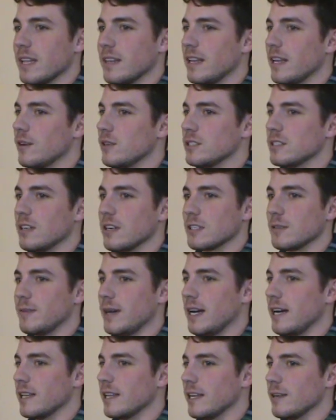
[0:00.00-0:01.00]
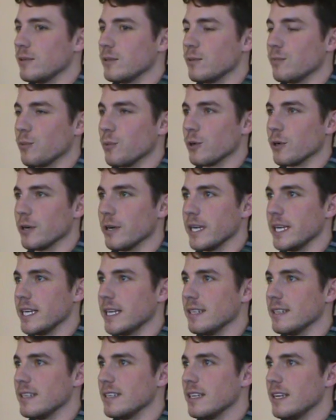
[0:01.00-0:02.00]
and they always talked about how they would not worry.
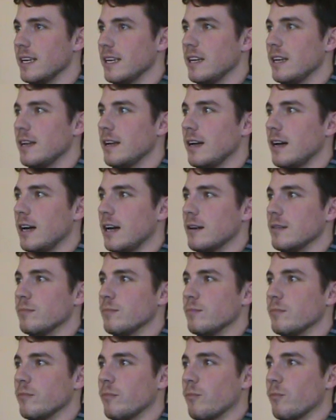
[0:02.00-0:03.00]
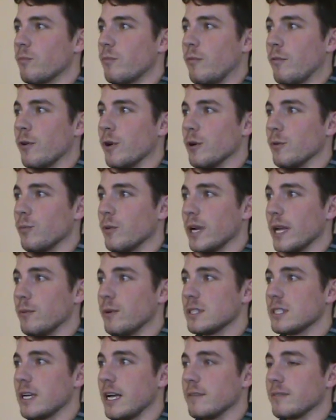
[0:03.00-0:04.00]
And uh, for when I
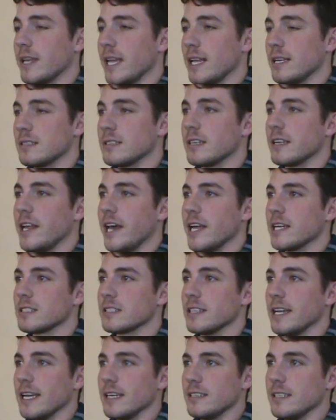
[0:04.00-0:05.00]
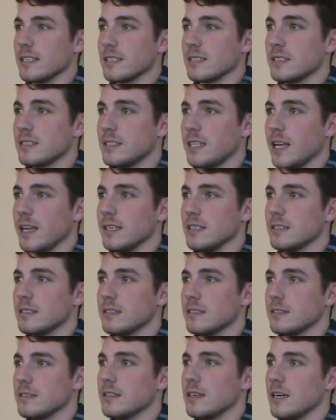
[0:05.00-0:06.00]
went to Afghanistan, I actually had to extend.
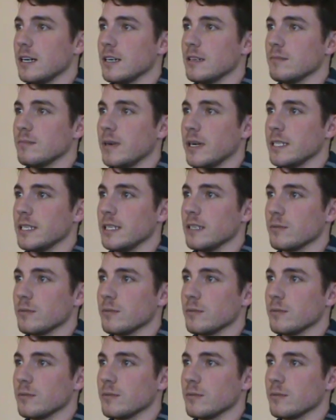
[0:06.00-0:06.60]
Um, I